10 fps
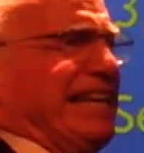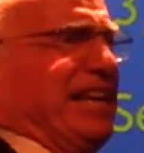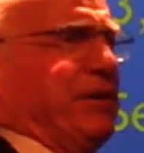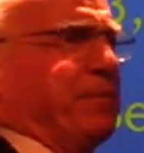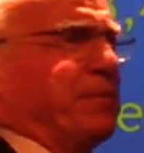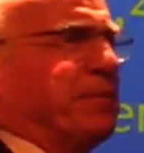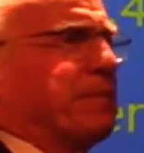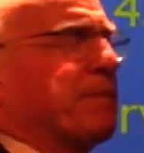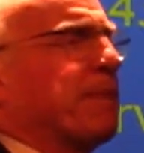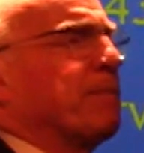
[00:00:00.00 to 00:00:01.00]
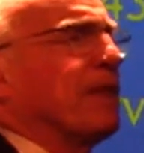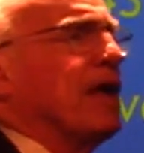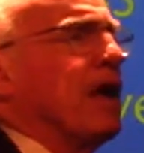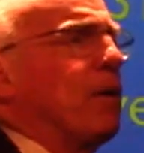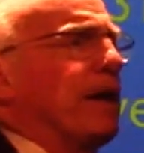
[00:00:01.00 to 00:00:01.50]
name?
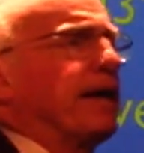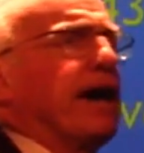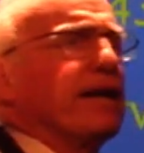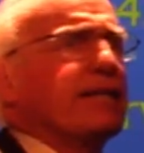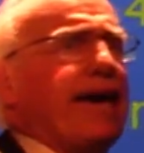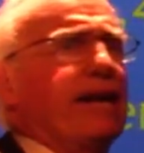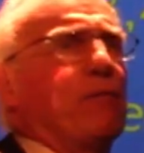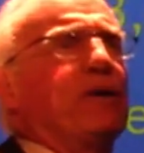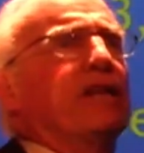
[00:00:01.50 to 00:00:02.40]
Well, it got its when